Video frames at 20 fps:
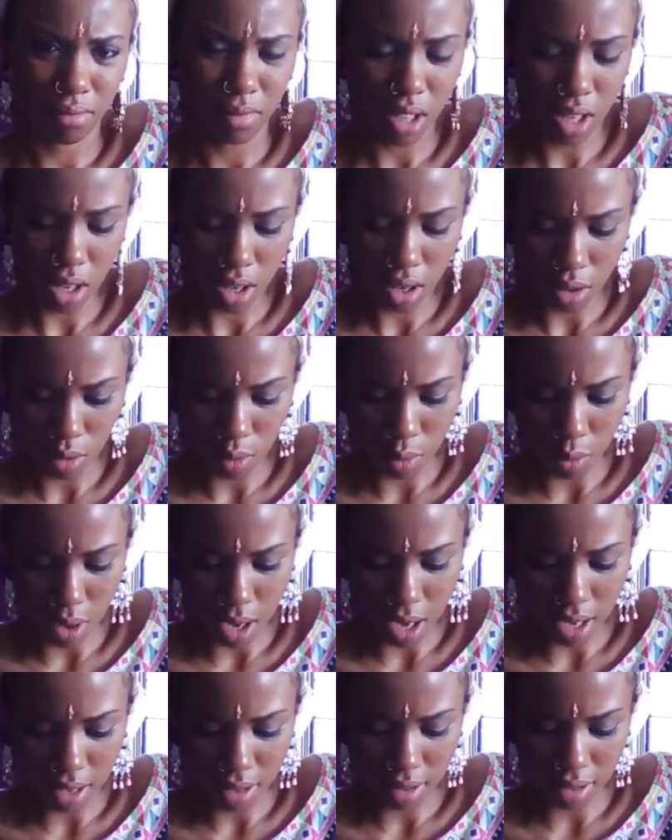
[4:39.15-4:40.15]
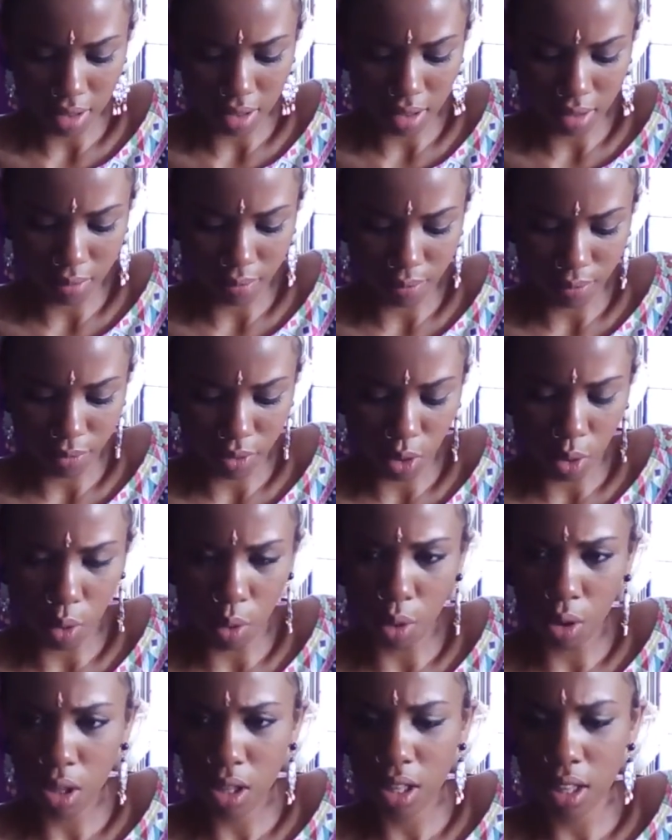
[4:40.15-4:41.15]
you know, why is it
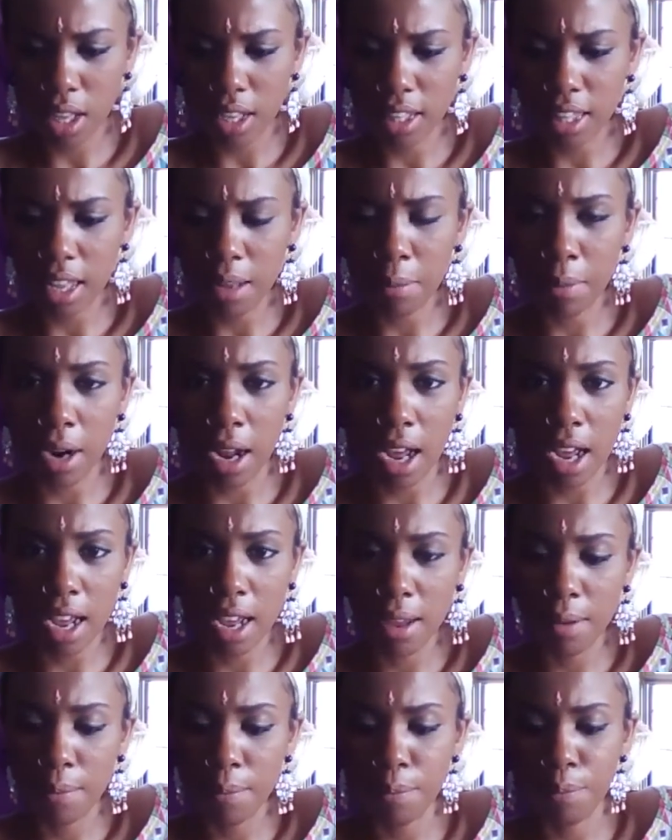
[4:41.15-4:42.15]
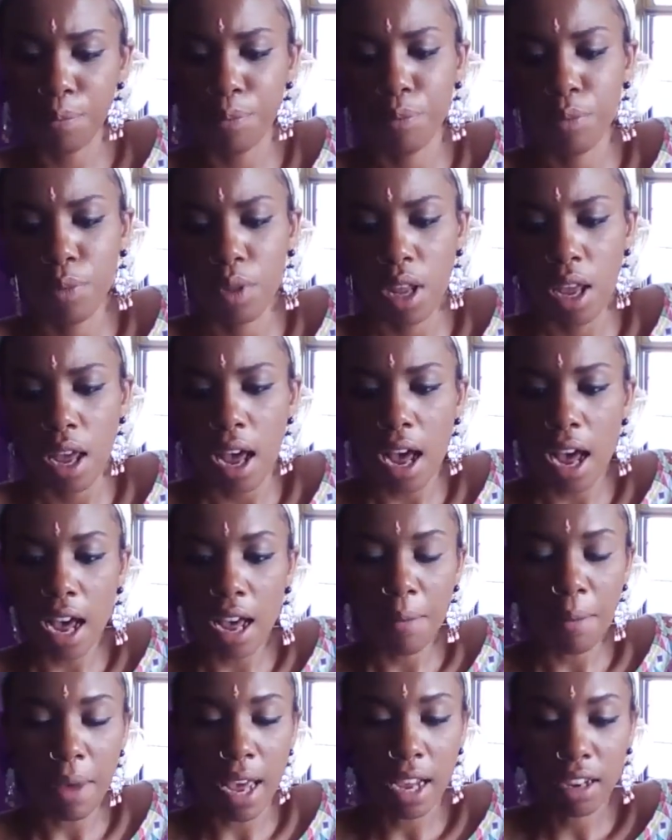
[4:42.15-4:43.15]
so oily like that? But I'm
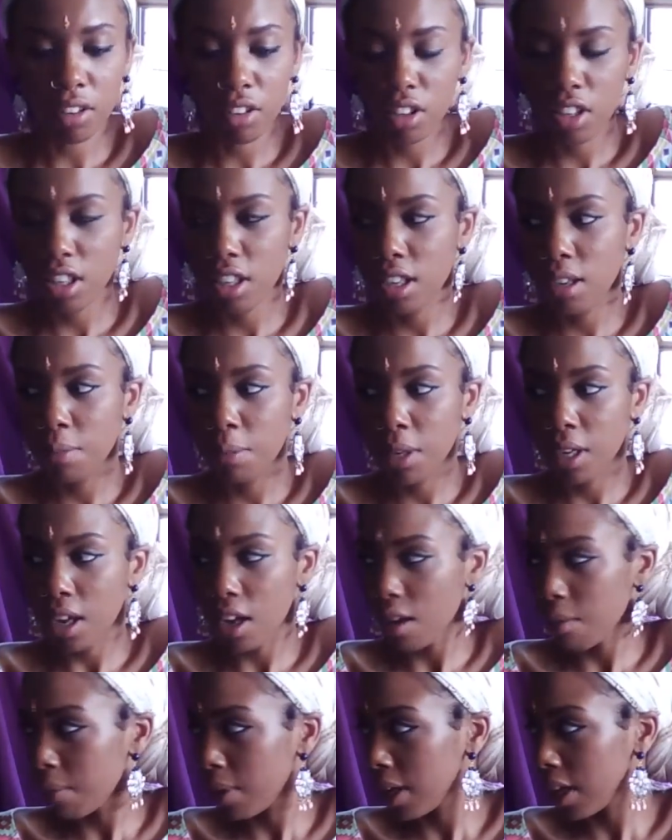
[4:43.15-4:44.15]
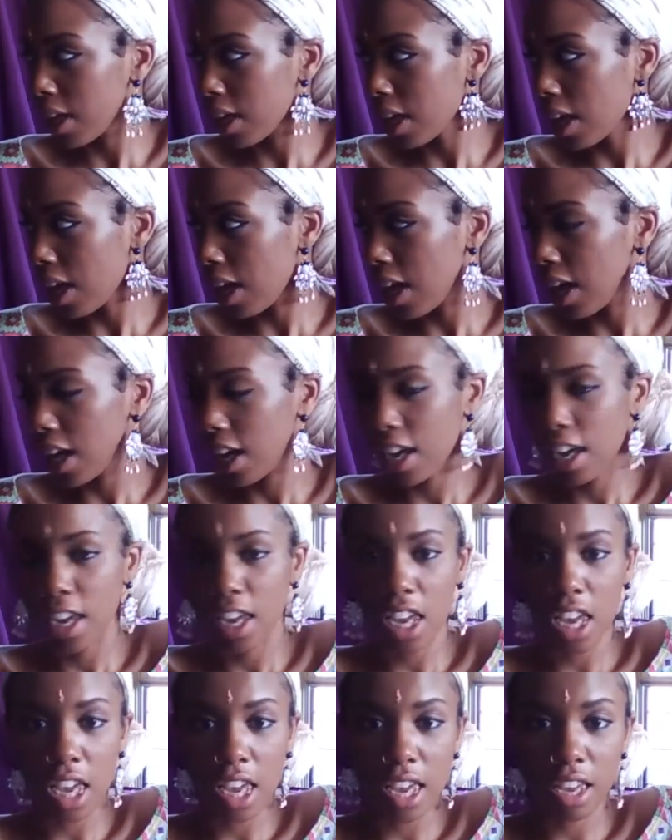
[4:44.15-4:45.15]
actually becoming
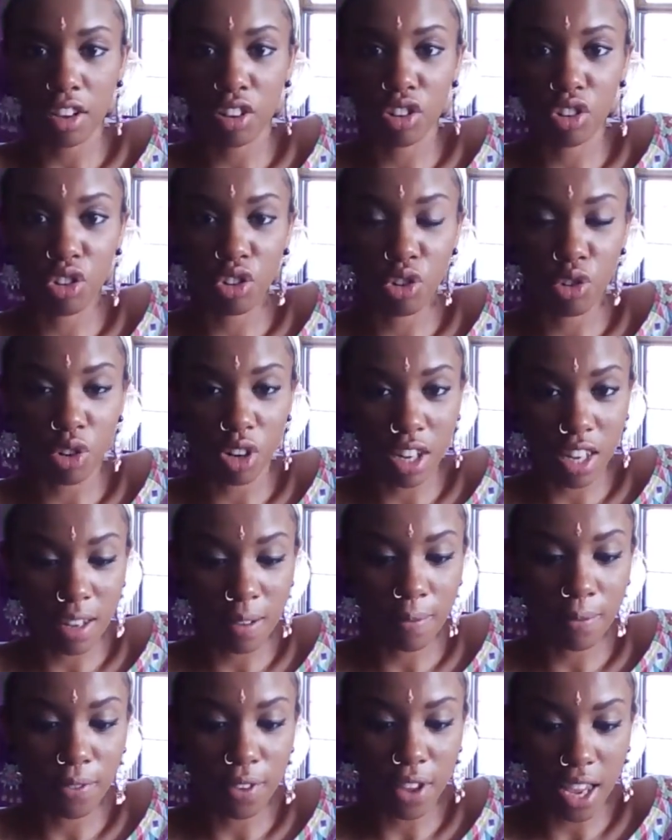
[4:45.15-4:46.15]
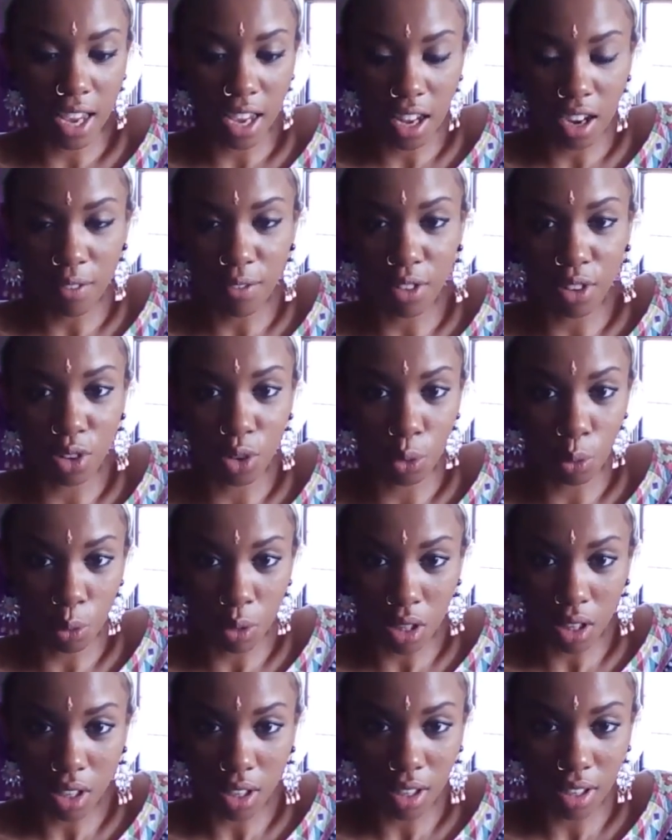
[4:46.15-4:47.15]
a extreme fan of the
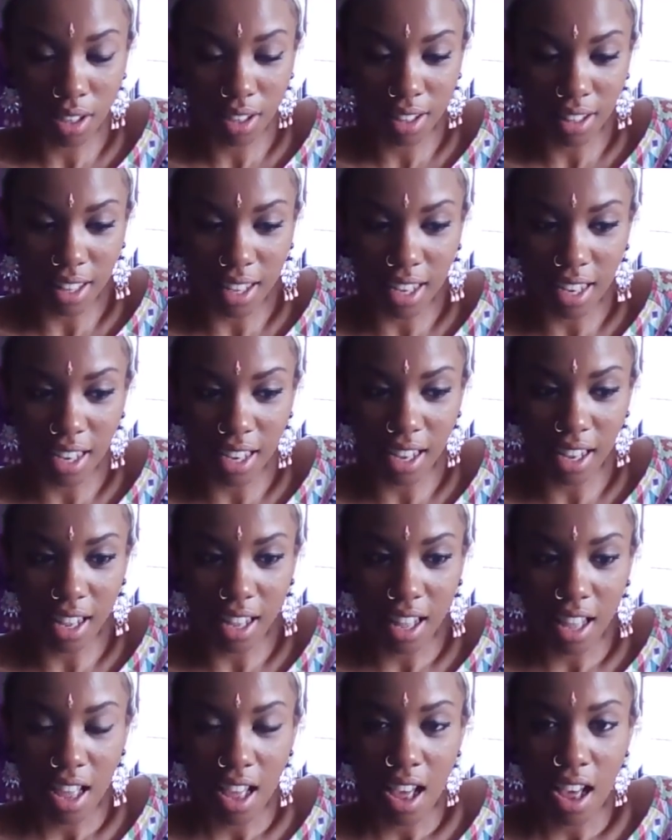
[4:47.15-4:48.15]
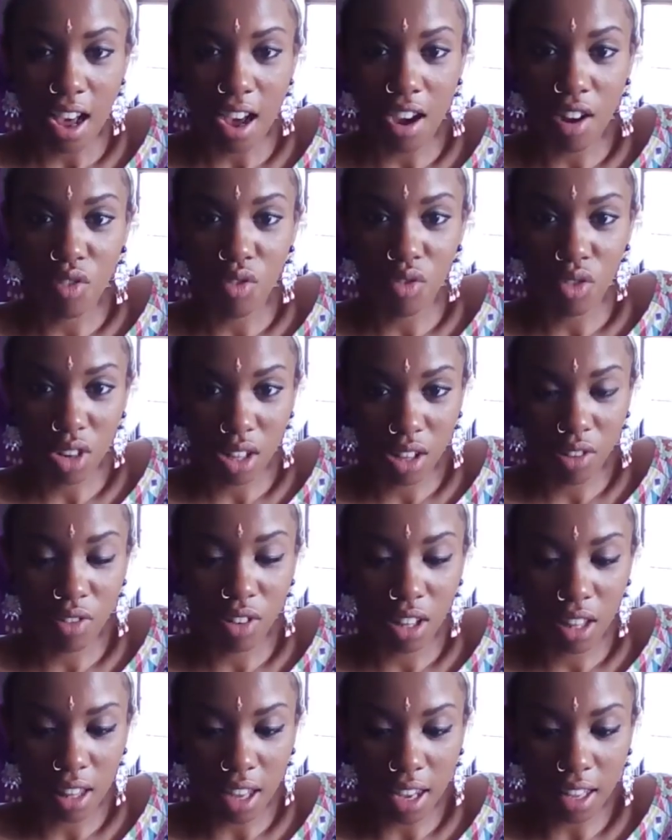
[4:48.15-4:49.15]
dewy look. Like, I really,
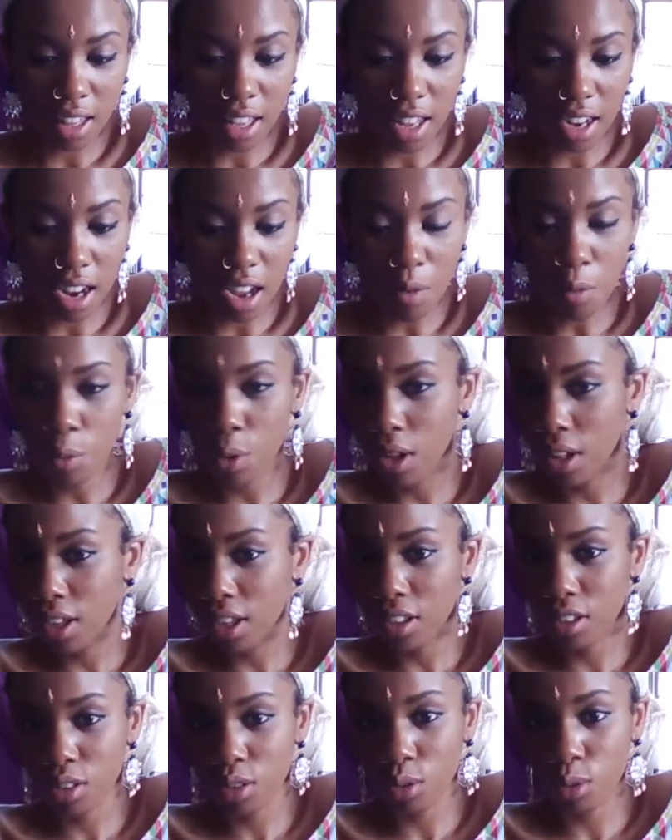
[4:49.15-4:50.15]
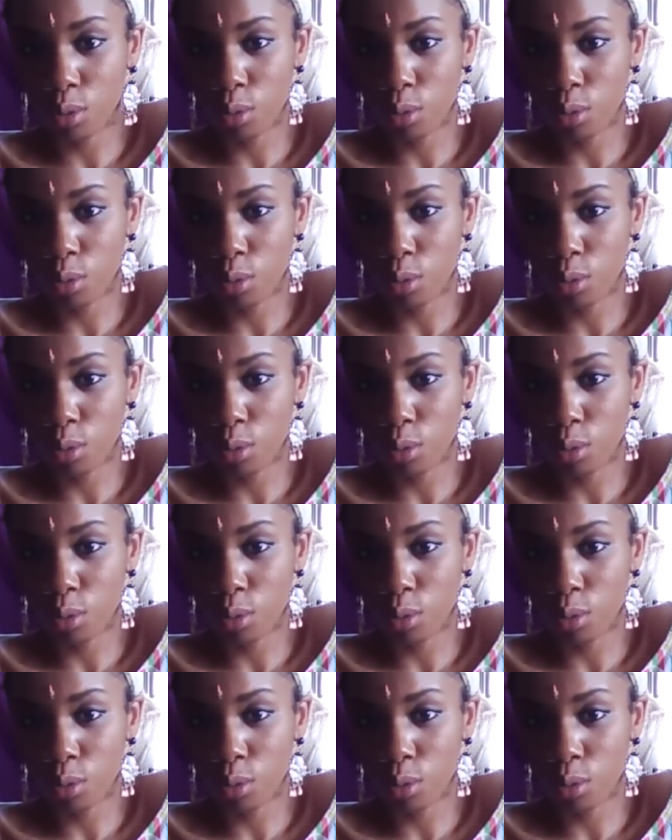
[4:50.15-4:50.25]
really like that, and I'm willing